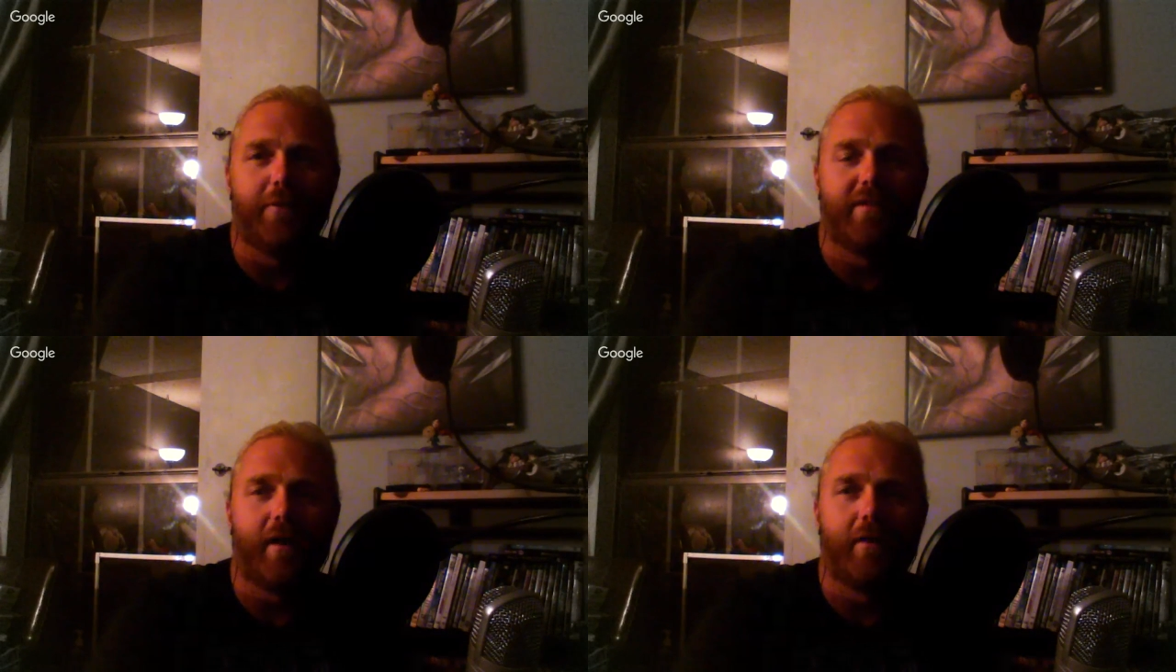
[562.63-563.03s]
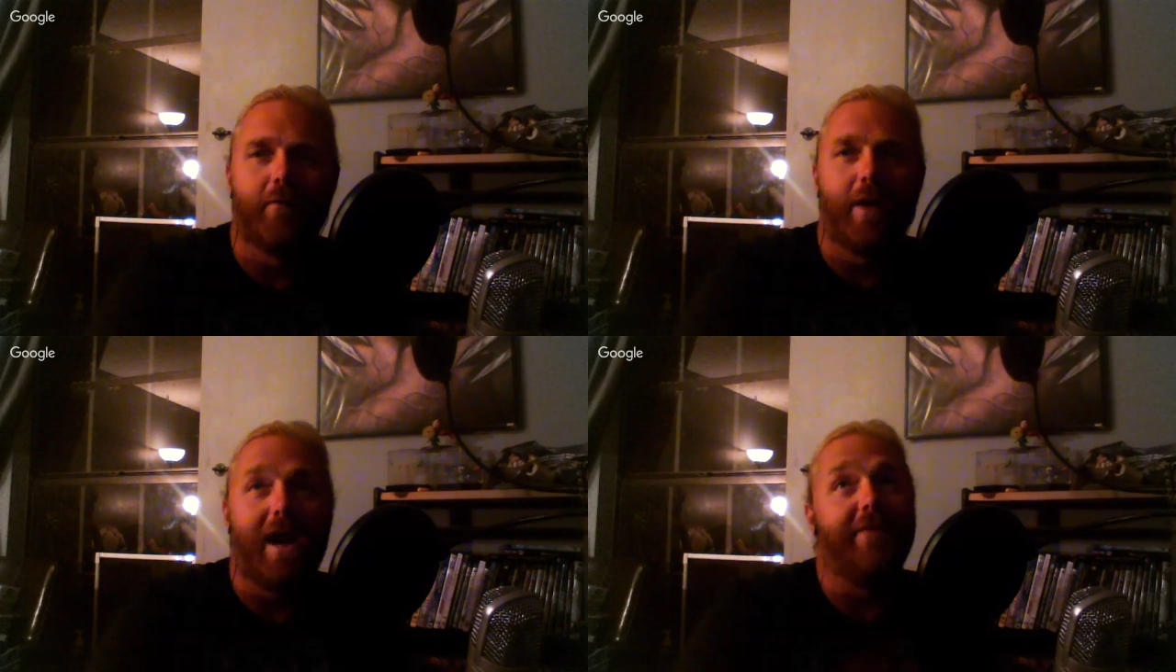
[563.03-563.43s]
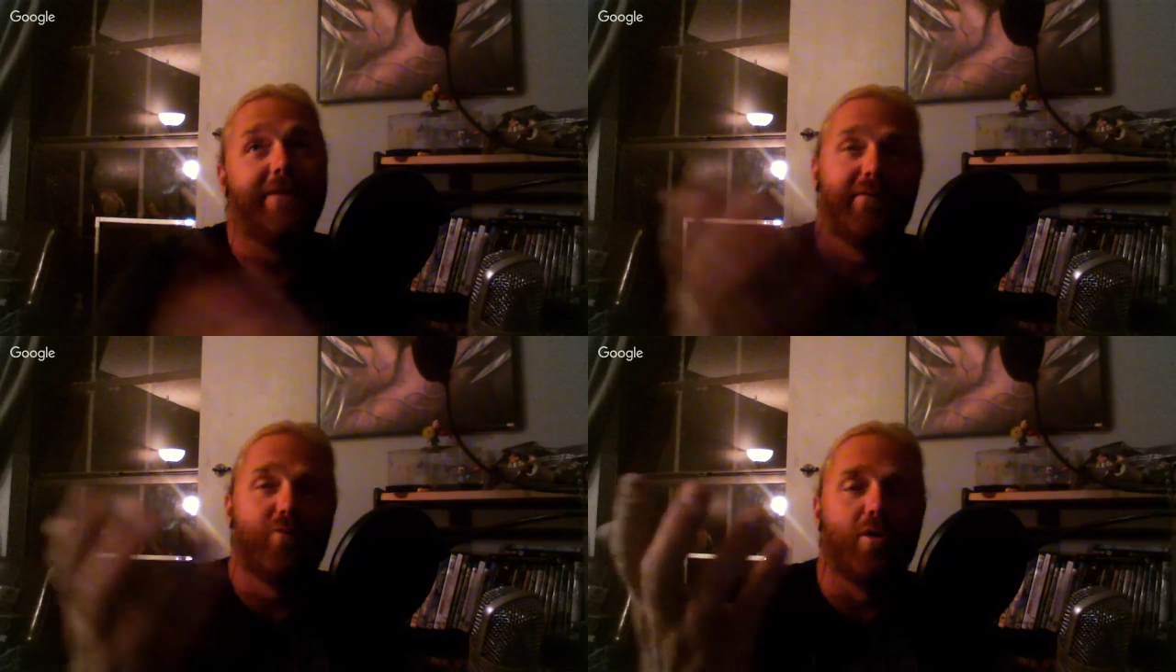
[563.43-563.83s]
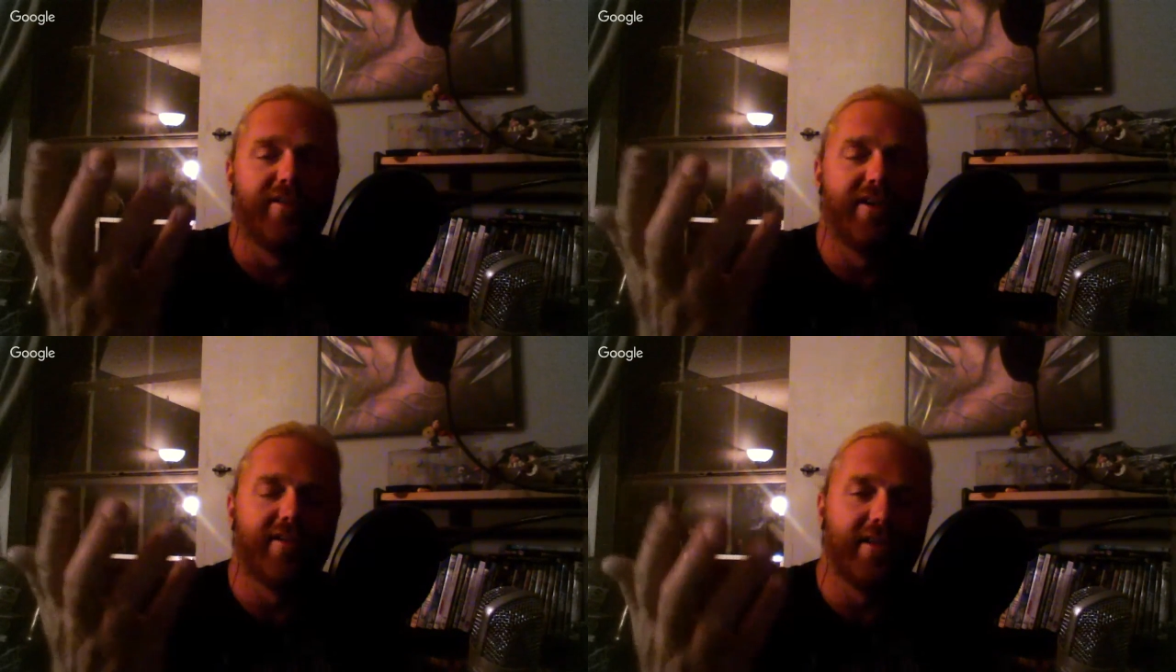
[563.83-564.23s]
It's not, and then of
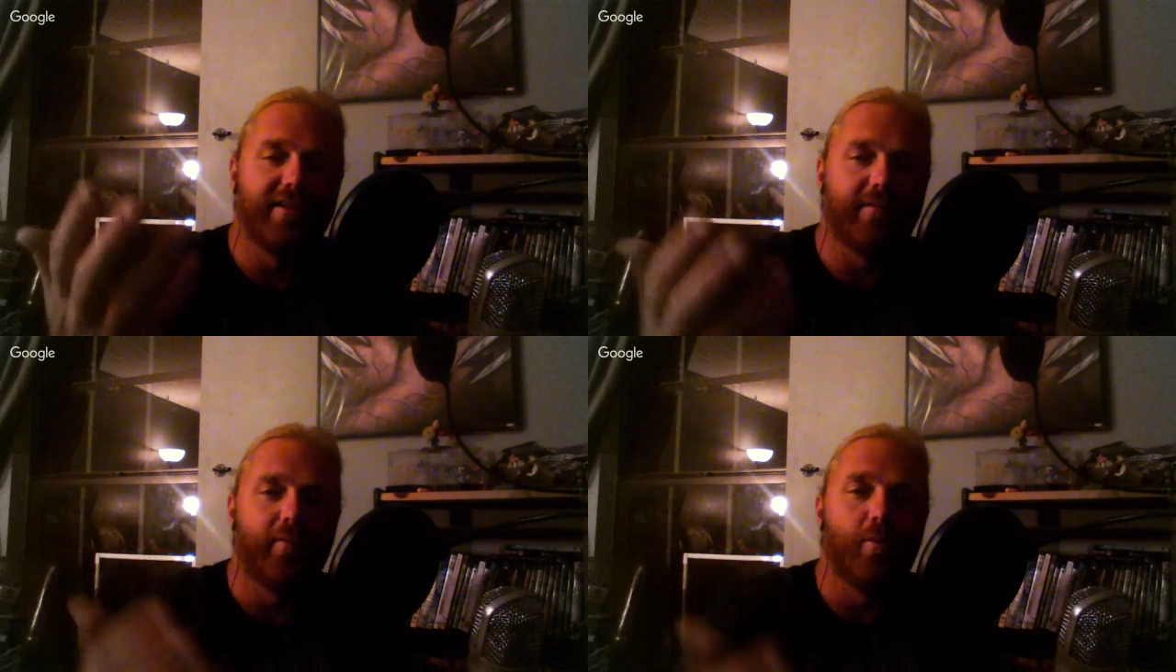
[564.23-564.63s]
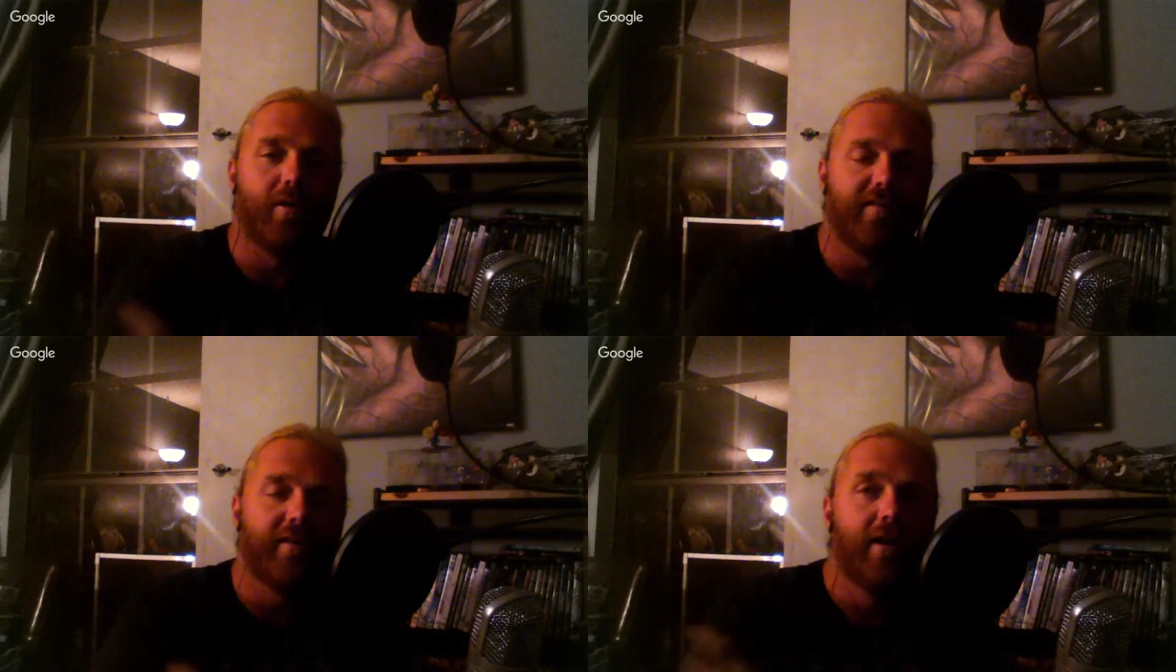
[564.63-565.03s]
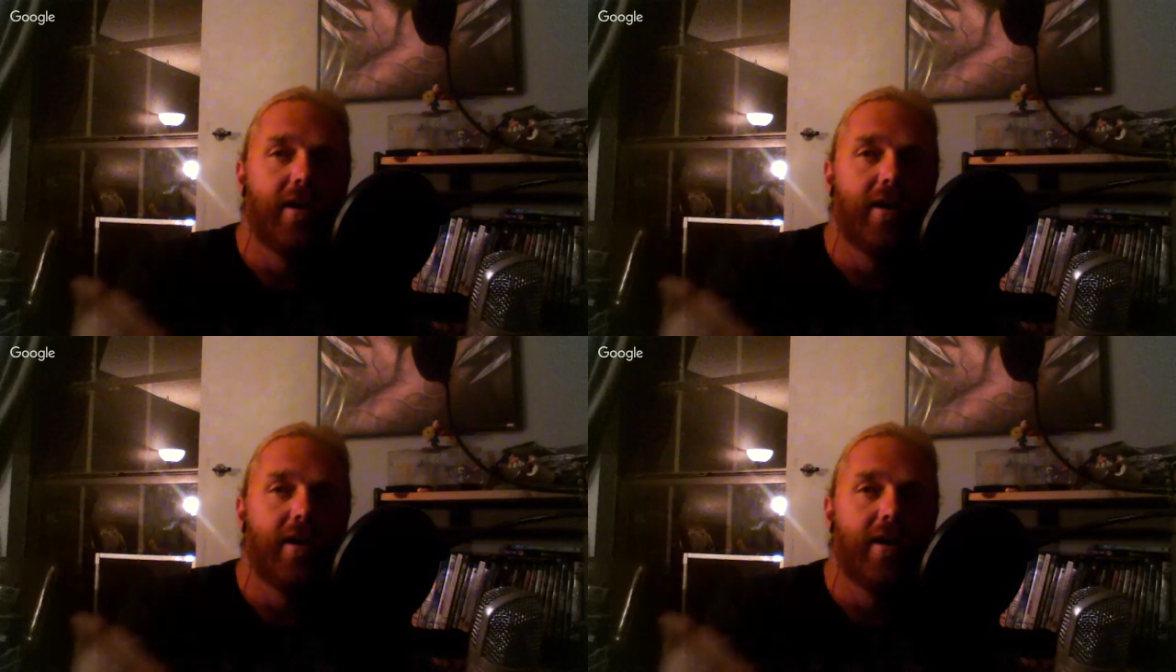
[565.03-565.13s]
course the Enchanted Forest.